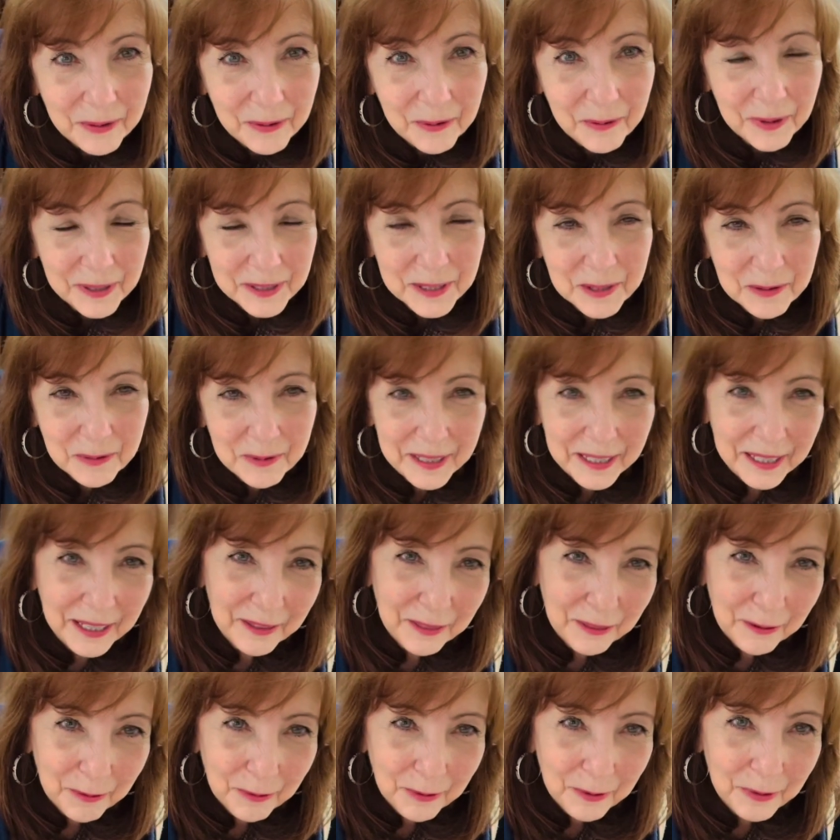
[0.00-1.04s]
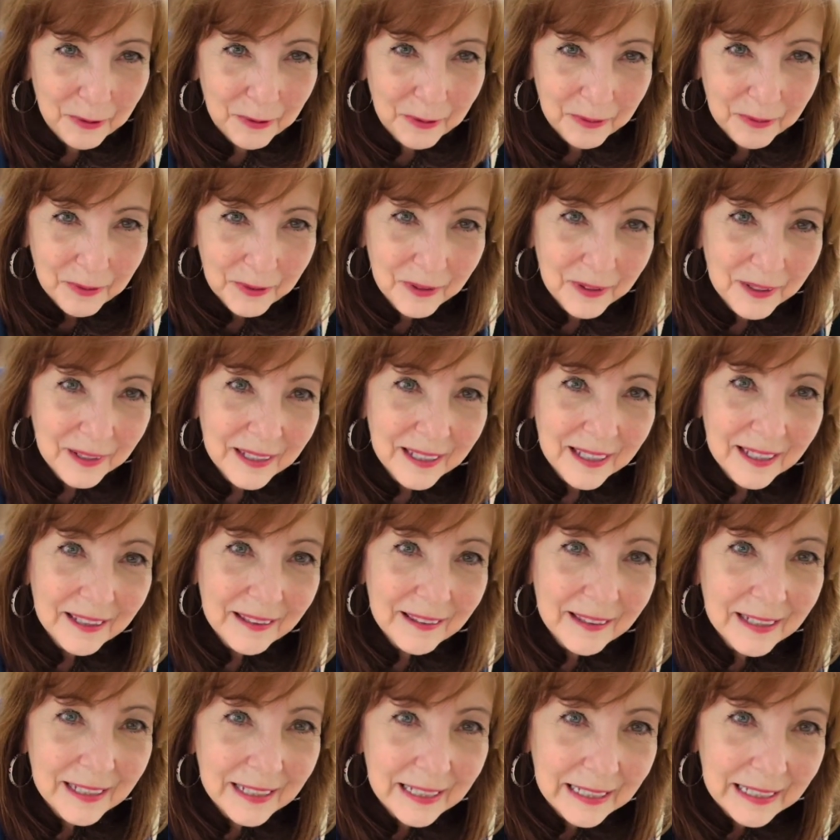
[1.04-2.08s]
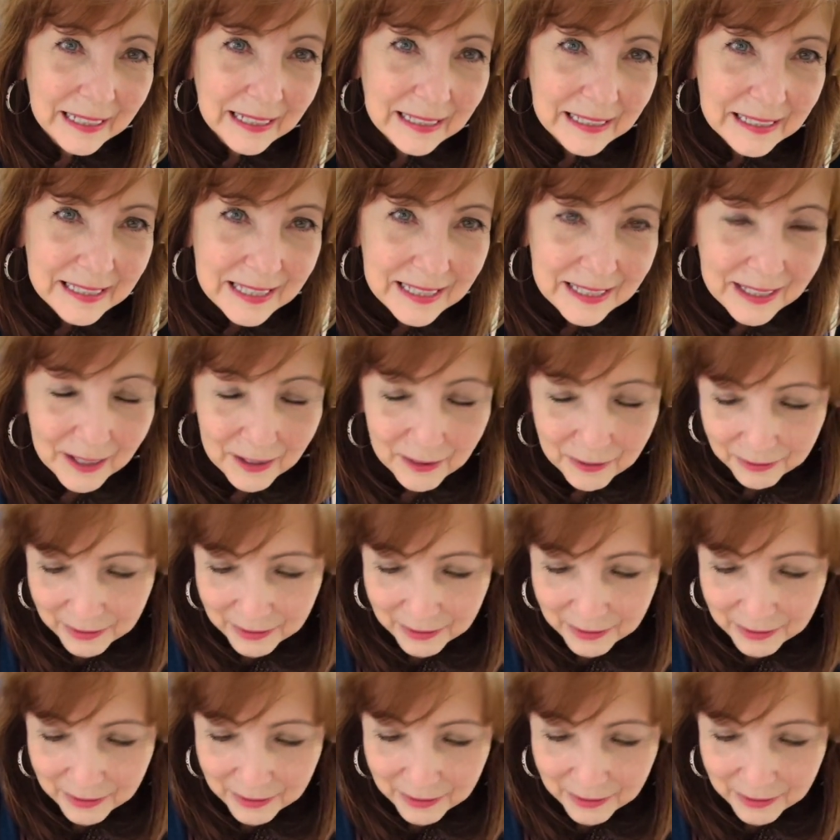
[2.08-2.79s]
once we get through the knitting stuff.